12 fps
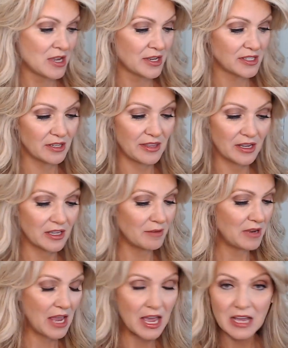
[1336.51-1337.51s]
So that could
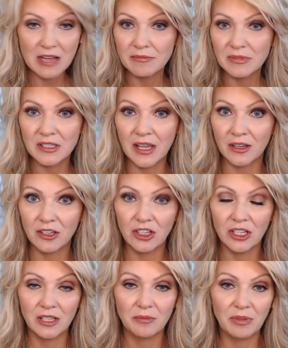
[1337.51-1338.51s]
be hems, that
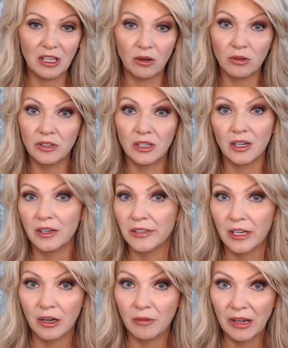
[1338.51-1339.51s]
could be holding, you
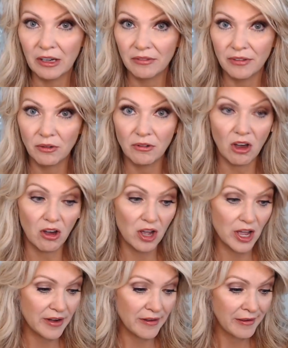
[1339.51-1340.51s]
know, a microphone
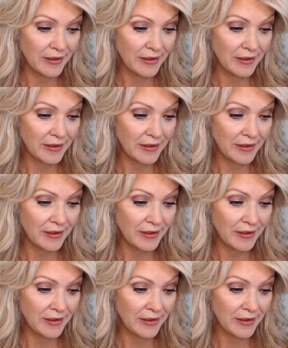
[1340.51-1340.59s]
on,